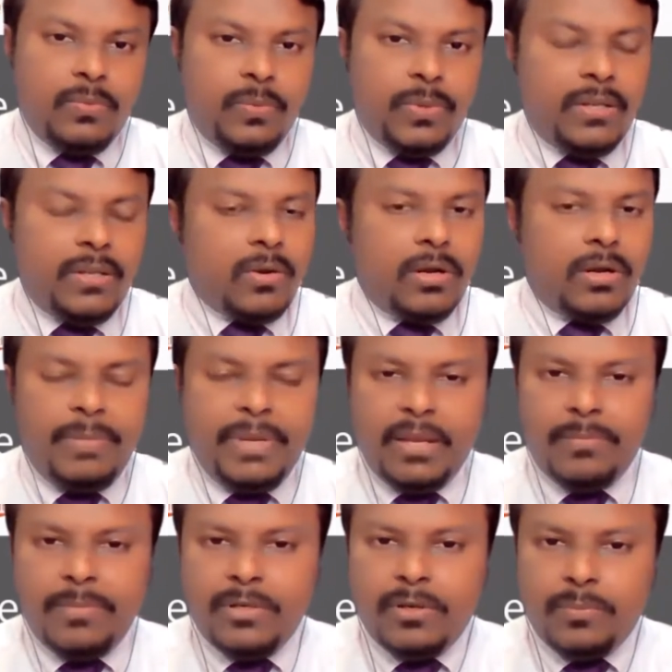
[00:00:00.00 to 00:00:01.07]
will not
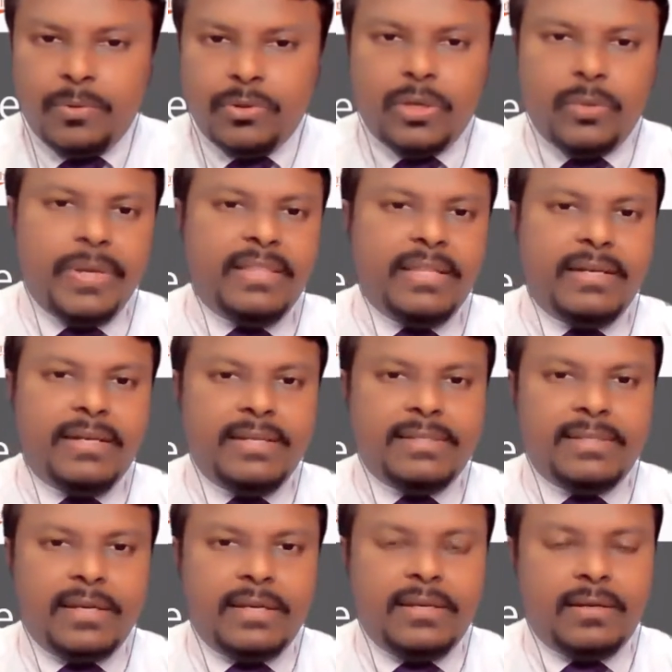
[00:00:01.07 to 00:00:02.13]
be able to put away that
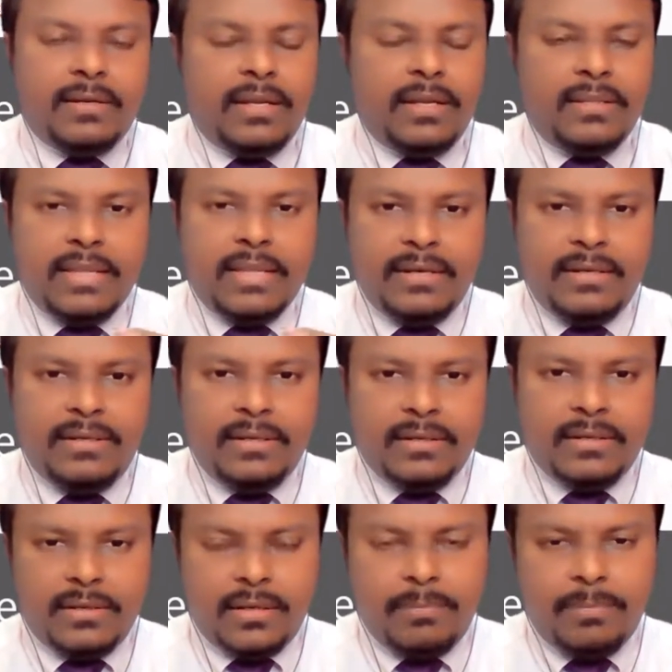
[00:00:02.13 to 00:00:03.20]
desire, and that
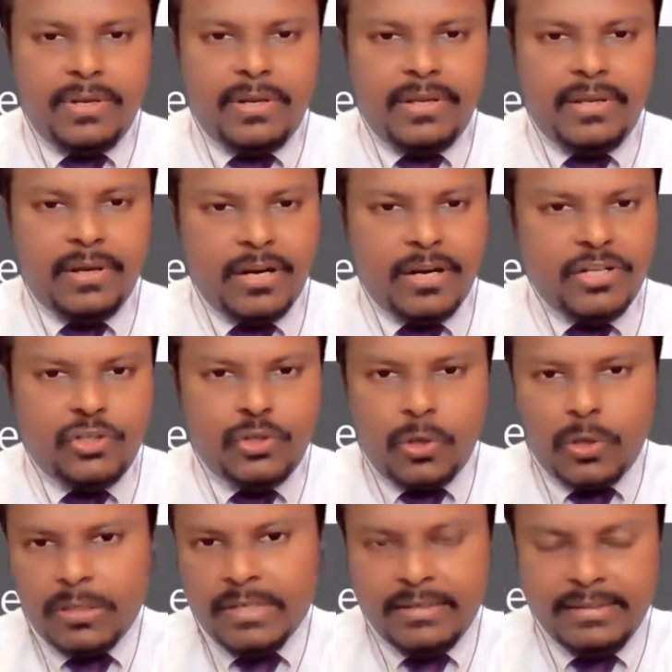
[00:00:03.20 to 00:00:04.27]
compelling urge
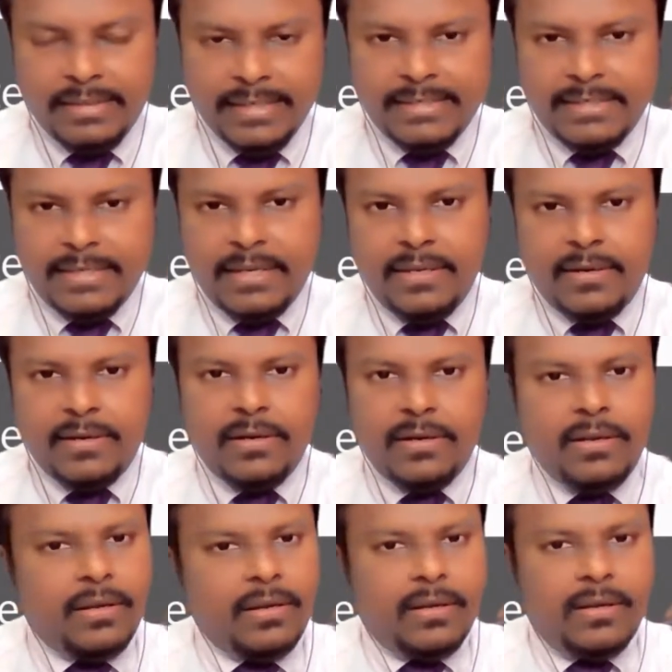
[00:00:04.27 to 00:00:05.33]
or that desire,
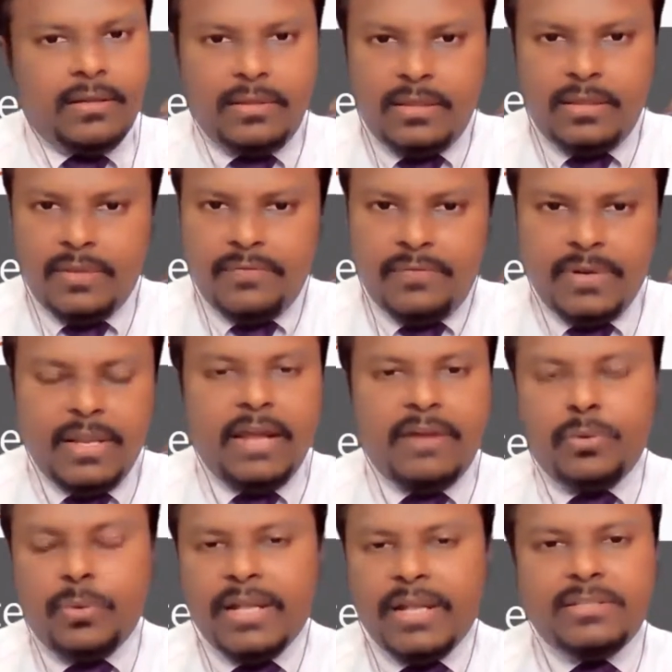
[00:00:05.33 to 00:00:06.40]
they will
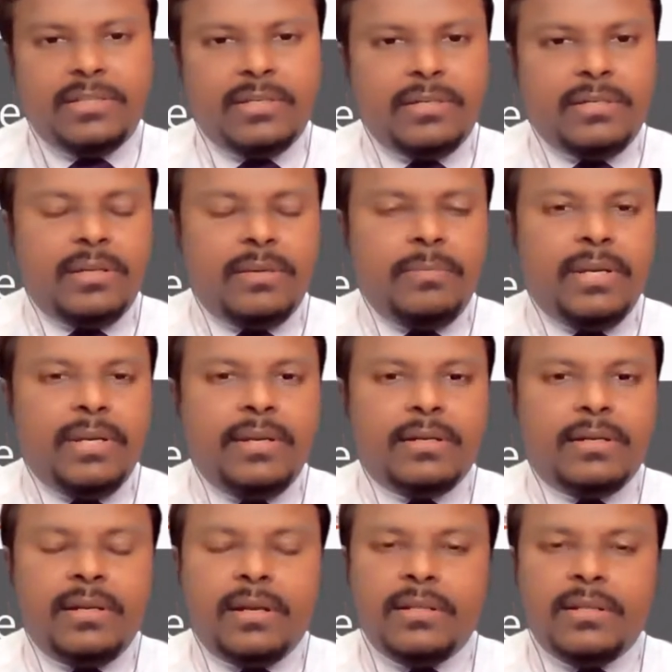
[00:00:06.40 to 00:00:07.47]
have to answer it
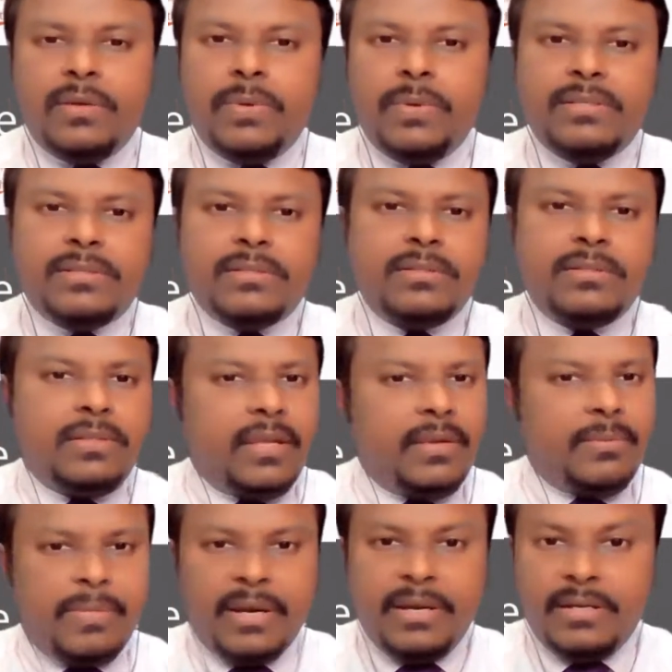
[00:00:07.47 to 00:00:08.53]
immediately. Otherwise,
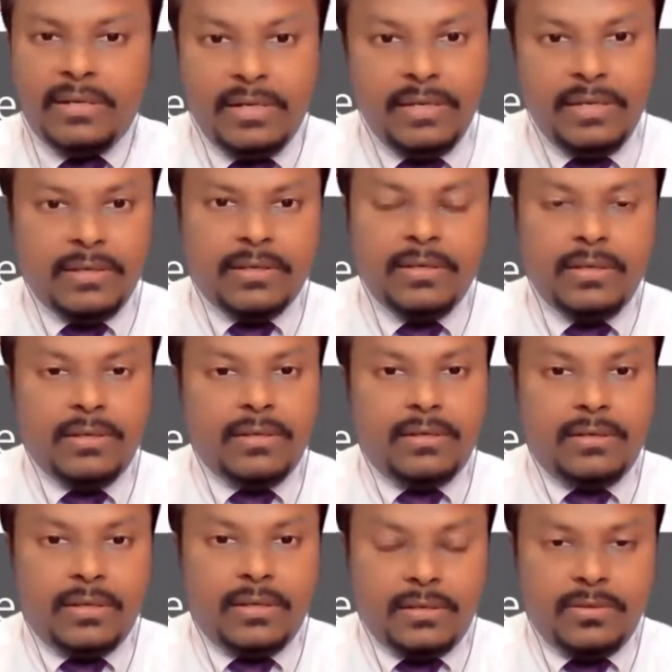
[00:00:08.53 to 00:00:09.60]
they might leak
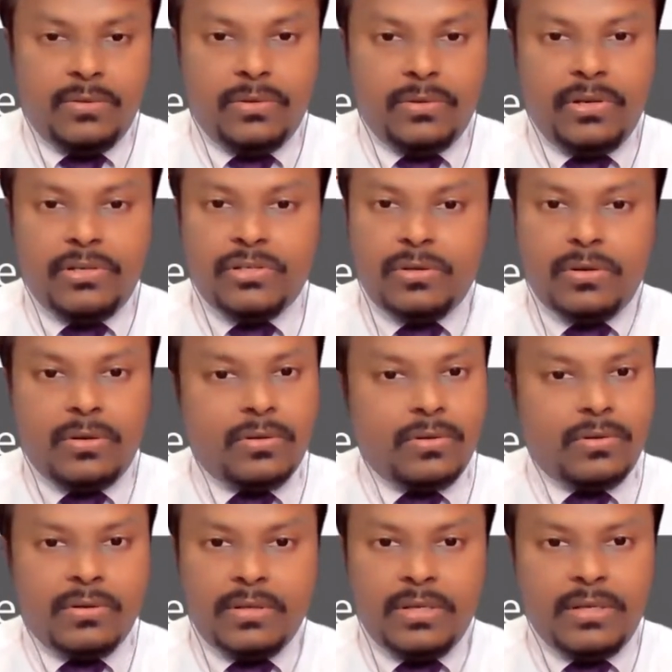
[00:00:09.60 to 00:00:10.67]
urination,
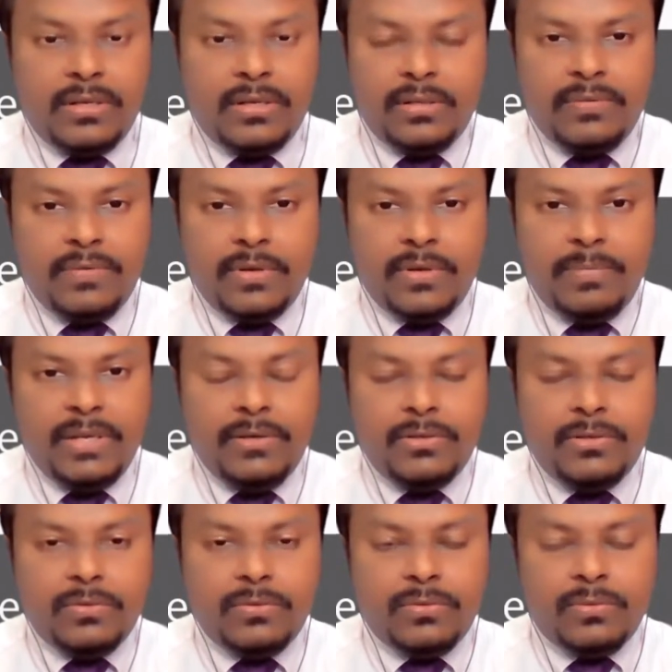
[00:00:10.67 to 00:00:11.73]
or they will be
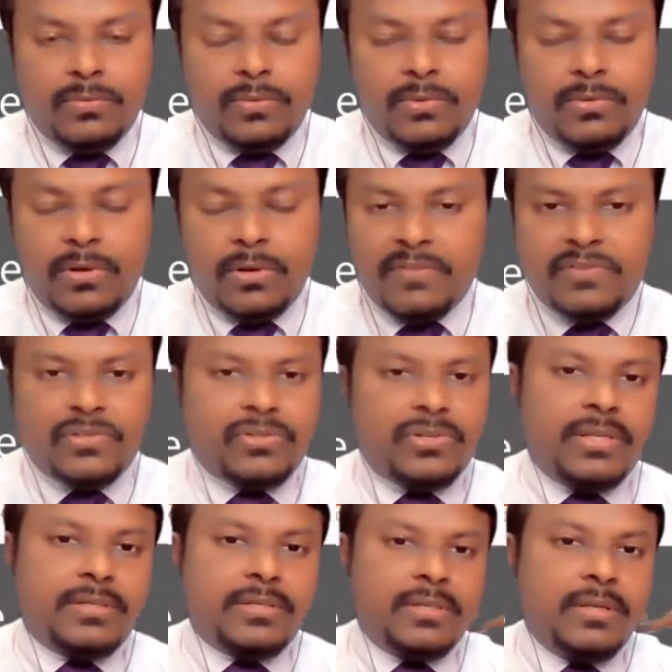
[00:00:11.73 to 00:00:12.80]
into a lot of
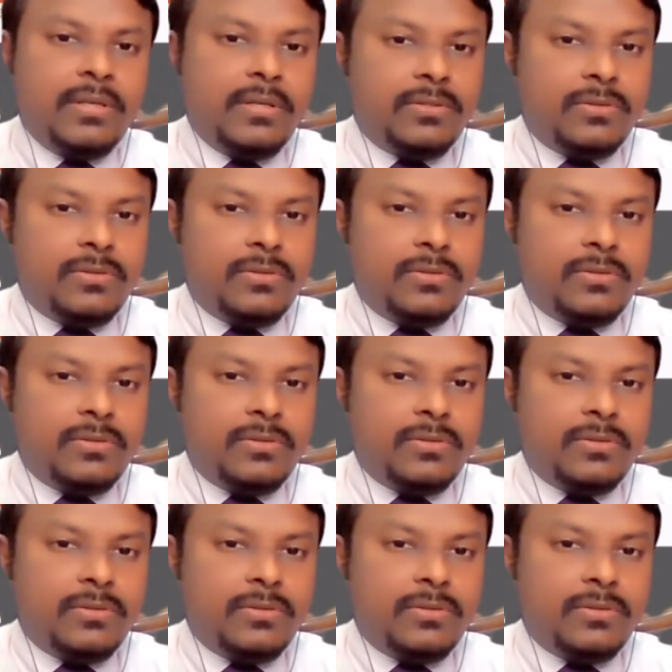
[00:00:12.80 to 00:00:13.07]
stress.